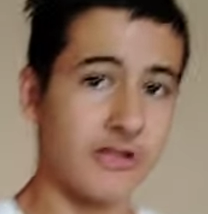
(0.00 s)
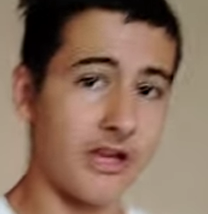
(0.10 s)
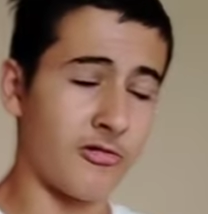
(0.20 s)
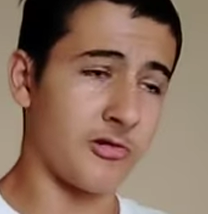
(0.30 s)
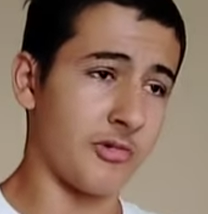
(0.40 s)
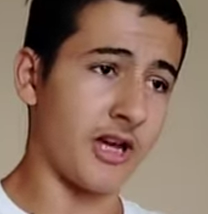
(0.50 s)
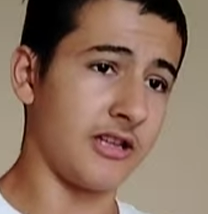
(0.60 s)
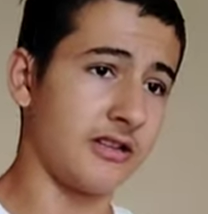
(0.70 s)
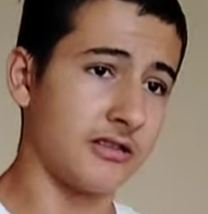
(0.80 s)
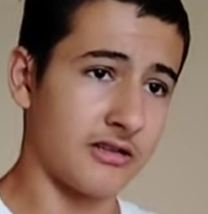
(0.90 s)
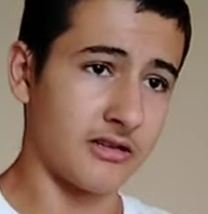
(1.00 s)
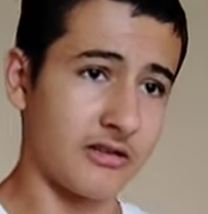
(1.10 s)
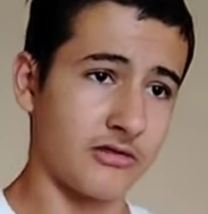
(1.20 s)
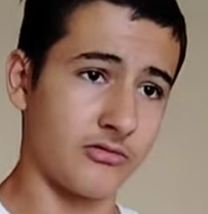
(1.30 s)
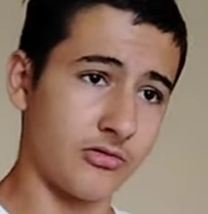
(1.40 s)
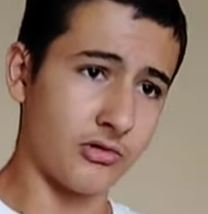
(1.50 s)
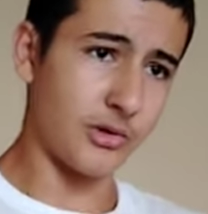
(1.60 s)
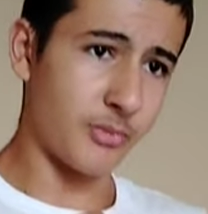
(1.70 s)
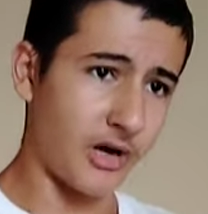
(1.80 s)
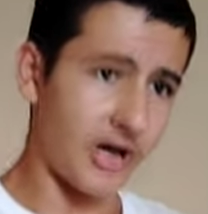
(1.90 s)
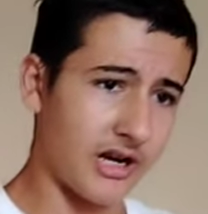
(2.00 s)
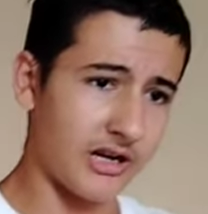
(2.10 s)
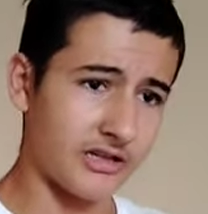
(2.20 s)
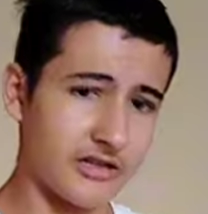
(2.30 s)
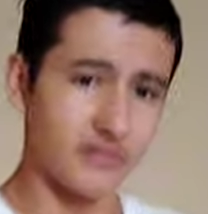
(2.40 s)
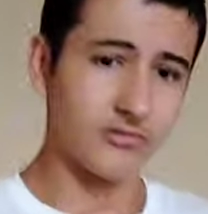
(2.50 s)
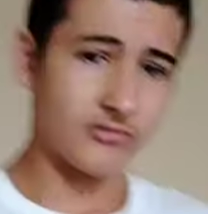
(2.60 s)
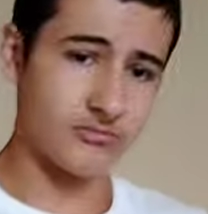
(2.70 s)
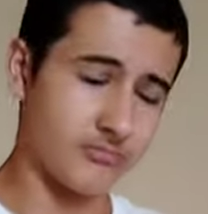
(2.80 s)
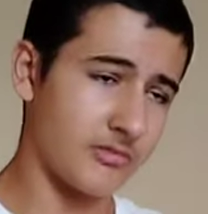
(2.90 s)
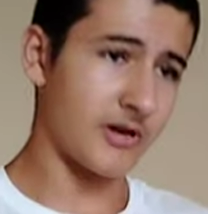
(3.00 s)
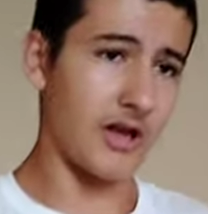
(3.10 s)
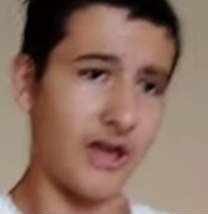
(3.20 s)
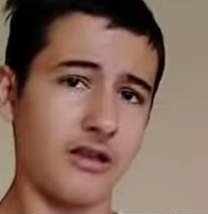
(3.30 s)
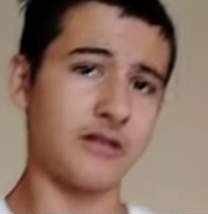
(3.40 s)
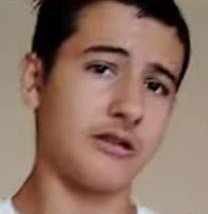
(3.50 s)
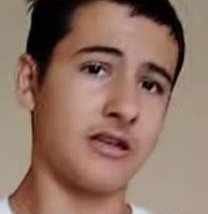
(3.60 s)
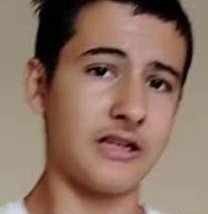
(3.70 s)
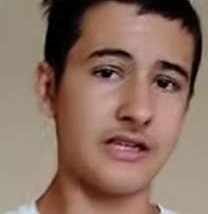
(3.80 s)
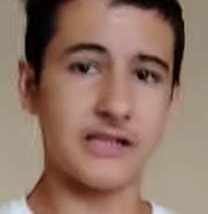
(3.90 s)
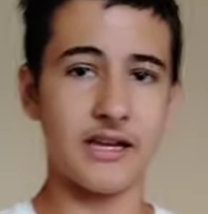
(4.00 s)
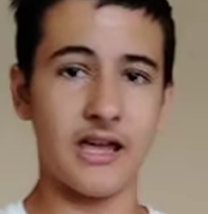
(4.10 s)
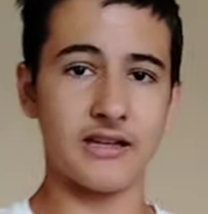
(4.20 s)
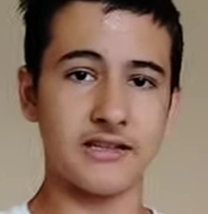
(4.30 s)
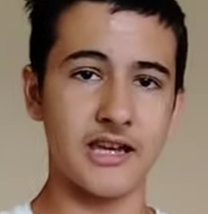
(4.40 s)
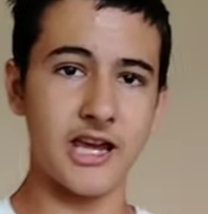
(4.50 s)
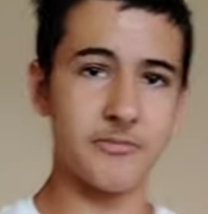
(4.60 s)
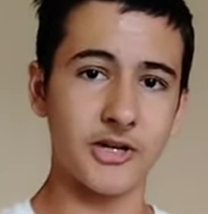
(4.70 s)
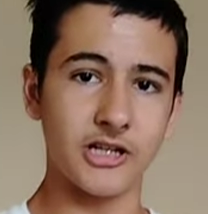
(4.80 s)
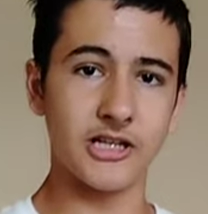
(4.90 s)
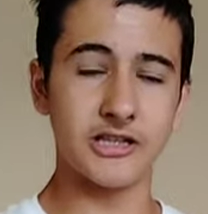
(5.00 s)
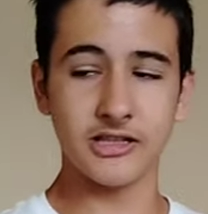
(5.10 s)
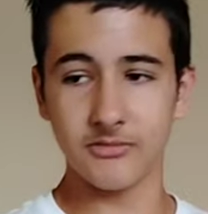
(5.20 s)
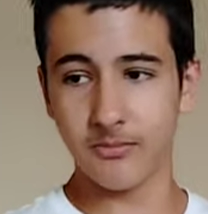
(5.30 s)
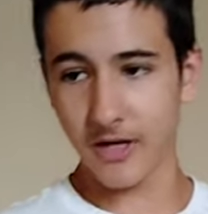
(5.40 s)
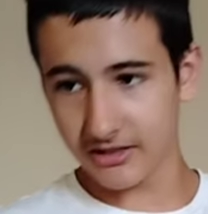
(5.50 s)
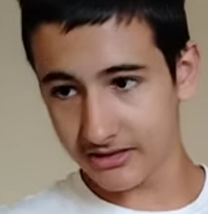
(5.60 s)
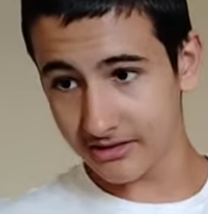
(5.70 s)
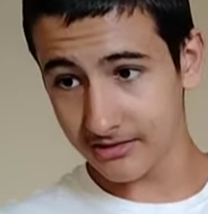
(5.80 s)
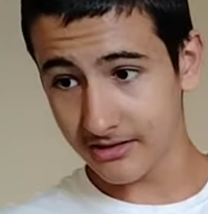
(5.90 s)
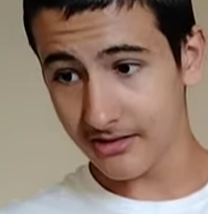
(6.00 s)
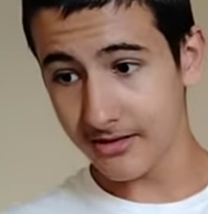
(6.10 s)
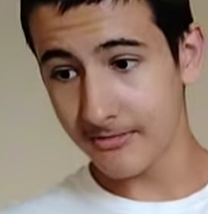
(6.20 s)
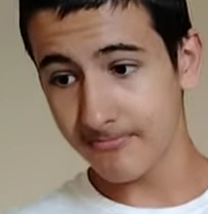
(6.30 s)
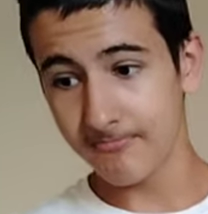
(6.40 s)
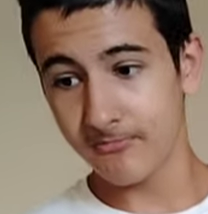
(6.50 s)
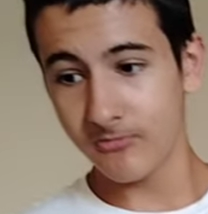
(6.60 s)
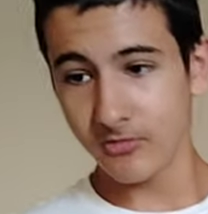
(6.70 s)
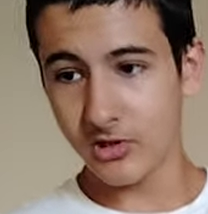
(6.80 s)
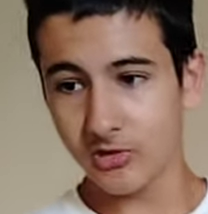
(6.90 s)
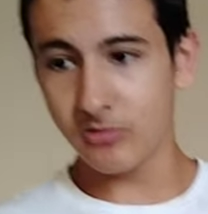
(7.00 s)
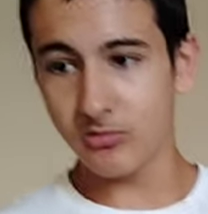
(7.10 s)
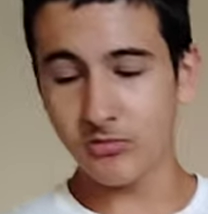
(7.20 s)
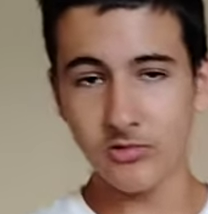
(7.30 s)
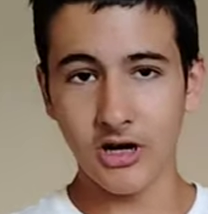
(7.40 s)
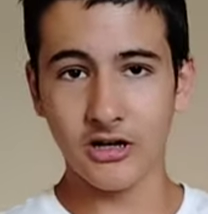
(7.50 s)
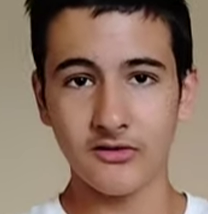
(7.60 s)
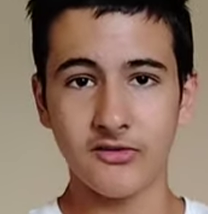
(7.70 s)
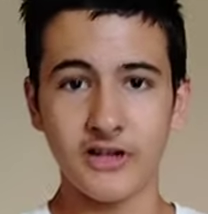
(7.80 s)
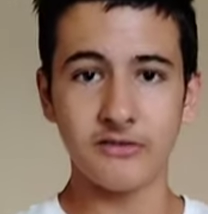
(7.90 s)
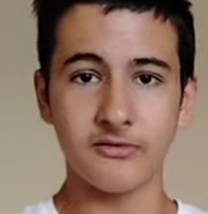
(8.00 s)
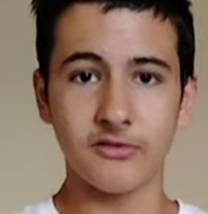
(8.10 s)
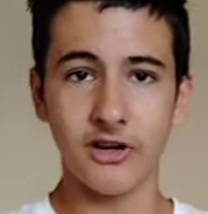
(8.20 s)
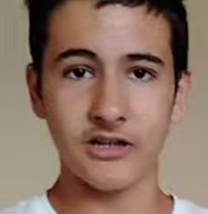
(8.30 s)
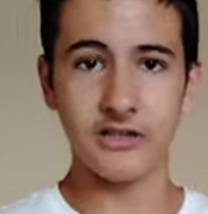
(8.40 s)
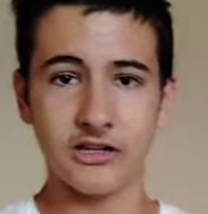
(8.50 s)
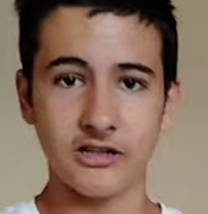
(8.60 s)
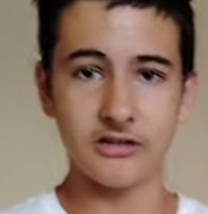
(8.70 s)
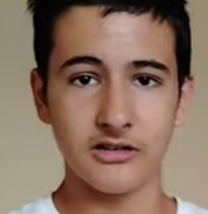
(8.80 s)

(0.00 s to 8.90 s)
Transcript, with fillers: Yeah, we might grip high and escape a little, but you are very fragile.